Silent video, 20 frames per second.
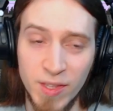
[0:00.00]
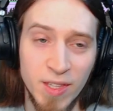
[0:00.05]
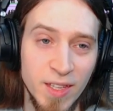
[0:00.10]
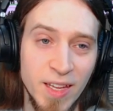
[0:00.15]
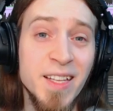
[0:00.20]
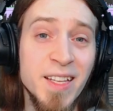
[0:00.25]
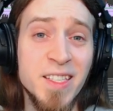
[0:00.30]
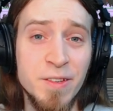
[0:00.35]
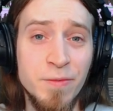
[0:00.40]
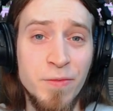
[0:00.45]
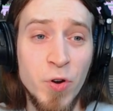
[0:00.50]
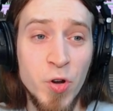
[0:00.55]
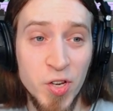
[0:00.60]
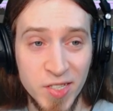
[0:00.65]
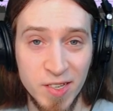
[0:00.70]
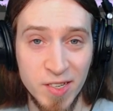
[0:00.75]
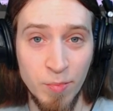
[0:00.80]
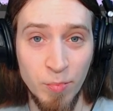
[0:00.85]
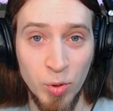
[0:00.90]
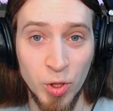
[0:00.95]
It's a very
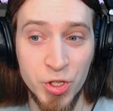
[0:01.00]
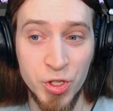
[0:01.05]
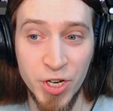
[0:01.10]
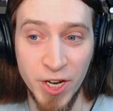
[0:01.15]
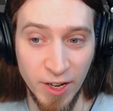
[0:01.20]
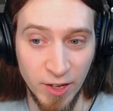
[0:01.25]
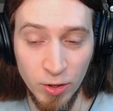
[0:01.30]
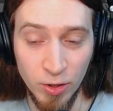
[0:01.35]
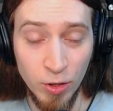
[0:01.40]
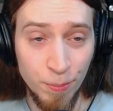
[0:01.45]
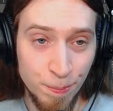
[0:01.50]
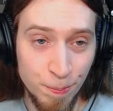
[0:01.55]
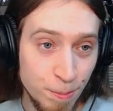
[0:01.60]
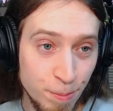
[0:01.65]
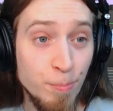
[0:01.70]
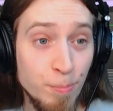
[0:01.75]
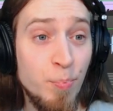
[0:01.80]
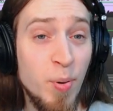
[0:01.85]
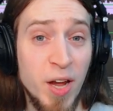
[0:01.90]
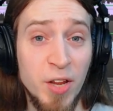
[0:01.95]
simple jingle,
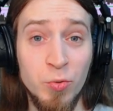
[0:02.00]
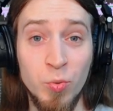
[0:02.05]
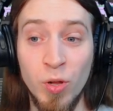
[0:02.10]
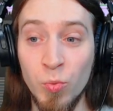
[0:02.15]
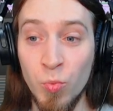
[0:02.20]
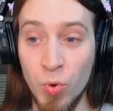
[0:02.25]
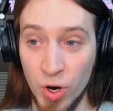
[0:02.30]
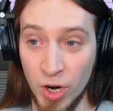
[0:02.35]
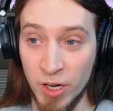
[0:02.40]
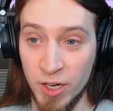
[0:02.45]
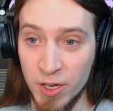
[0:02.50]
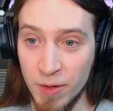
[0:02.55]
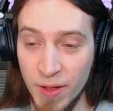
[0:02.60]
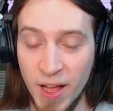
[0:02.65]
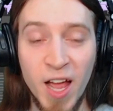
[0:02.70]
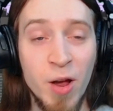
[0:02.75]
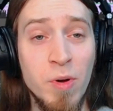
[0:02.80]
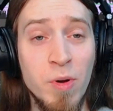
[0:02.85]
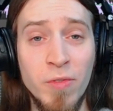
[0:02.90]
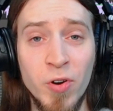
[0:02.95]
but it will work.
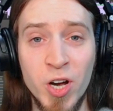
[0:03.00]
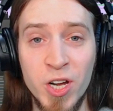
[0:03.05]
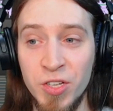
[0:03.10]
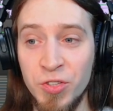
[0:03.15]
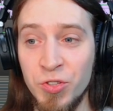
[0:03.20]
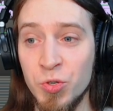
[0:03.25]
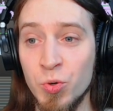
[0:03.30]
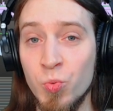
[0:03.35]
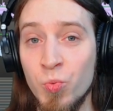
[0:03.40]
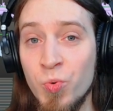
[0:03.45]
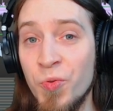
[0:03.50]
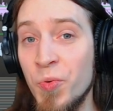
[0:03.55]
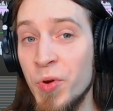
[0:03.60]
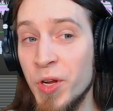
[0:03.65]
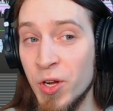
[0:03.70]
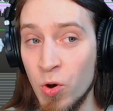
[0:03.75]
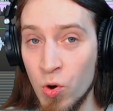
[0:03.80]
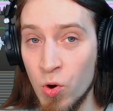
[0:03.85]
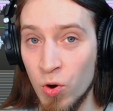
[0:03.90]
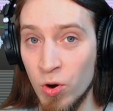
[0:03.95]
However, I need to
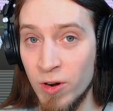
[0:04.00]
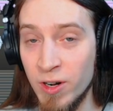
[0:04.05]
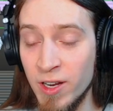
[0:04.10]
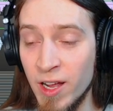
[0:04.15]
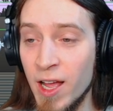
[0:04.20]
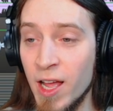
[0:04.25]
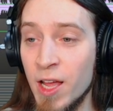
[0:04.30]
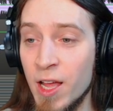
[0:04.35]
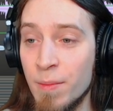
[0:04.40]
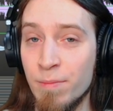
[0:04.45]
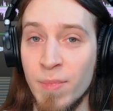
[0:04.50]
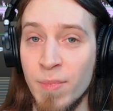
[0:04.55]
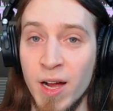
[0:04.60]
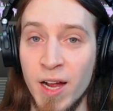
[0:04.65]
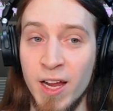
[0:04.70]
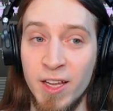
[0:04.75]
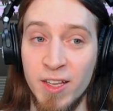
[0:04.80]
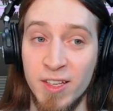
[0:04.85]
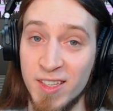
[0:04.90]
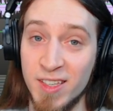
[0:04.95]
re-record
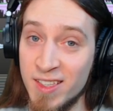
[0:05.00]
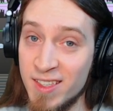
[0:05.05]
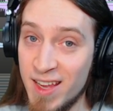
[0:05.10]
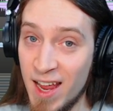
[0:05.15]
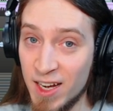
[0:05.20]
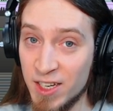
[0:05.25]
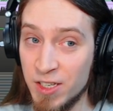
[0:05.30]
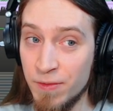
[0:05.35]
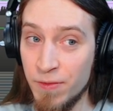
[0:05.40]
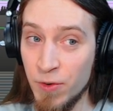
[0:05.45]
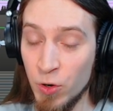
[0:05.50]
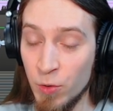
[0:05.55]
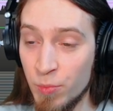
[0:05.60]
my saxophone